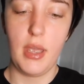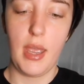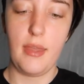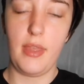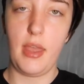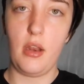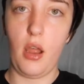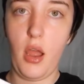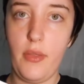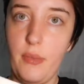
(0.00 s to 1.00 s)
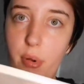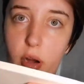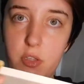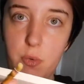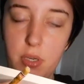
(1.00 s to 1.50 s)
And then on the
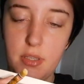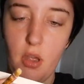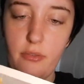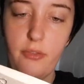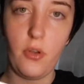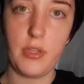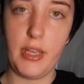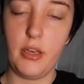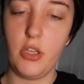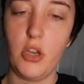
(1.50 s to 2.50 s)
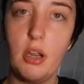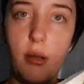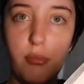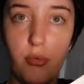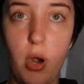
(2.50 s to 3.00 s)
parts where it's all folded, you're gonna
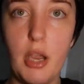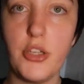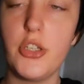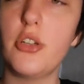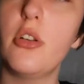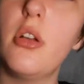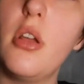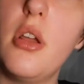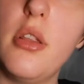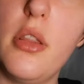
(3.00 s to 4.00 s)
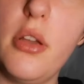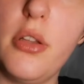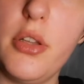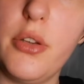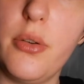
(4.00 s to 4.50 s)
brush the
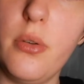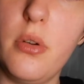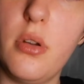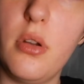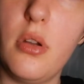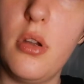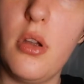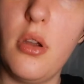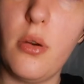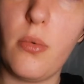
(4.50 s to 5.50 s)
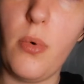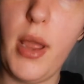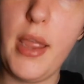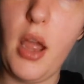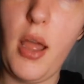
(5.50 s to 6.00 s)
glue
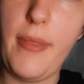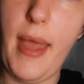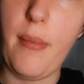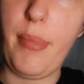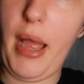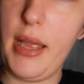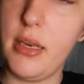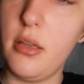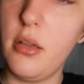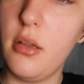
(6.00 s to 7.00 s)
right on that bind.